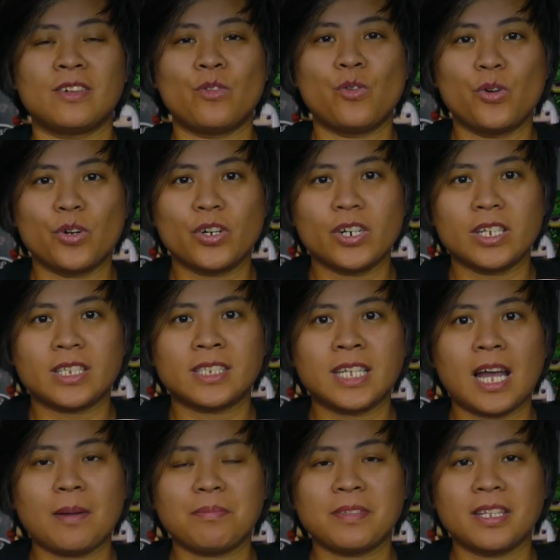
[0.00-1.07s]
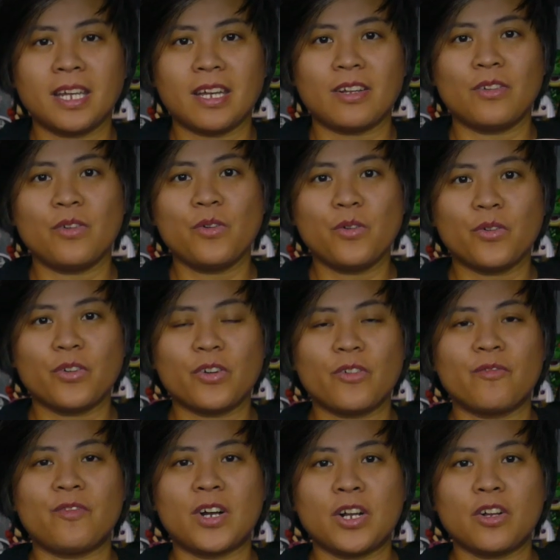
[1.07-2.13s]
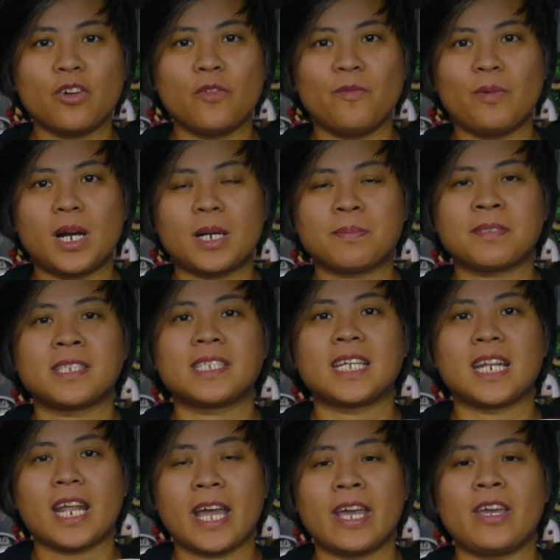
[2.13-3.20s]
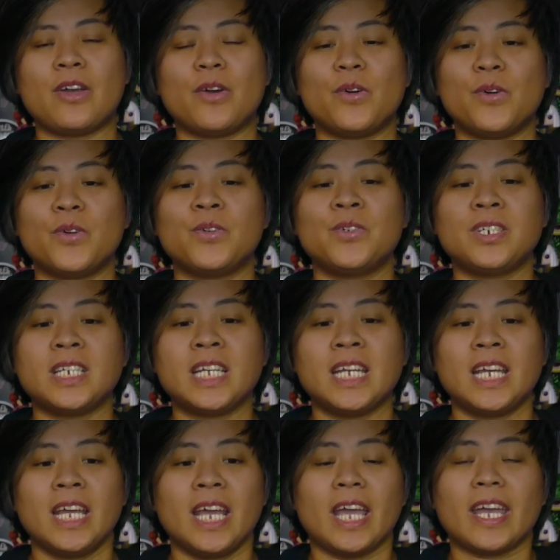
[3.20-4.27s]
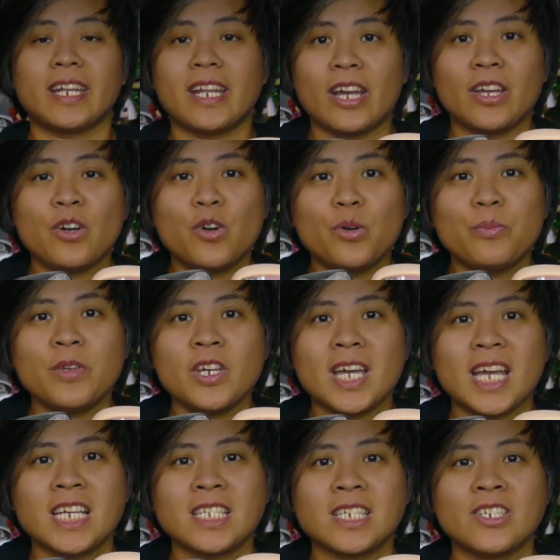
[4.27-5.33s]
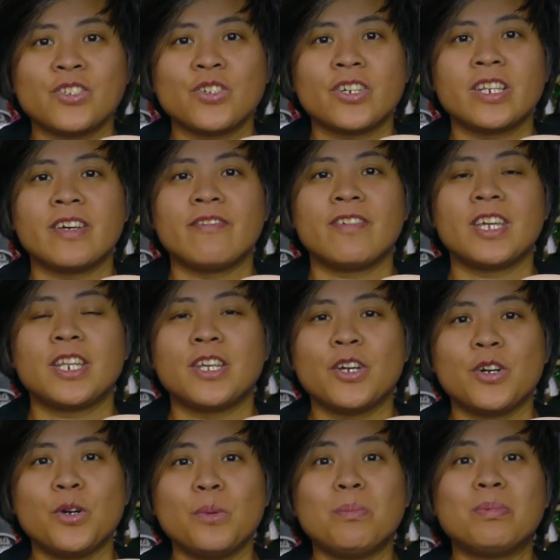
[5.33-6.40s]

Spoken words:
top 10 horror Funko Pops that I own. And I hope you guys enjoyed the video.